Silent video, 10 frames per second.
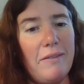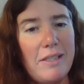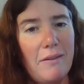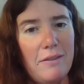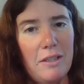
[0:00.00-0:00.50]

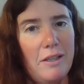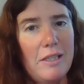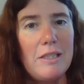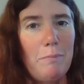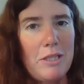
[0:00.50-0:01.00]
77
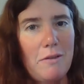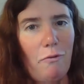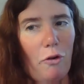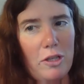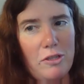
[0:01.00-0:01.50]
degrees in Pigeon
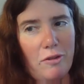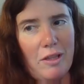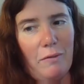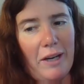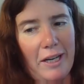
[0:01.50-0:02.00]
Forge with
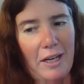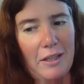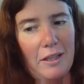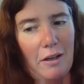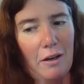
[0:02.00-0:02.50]
rain
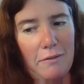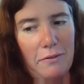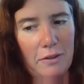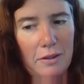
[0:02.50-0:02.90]
on and off.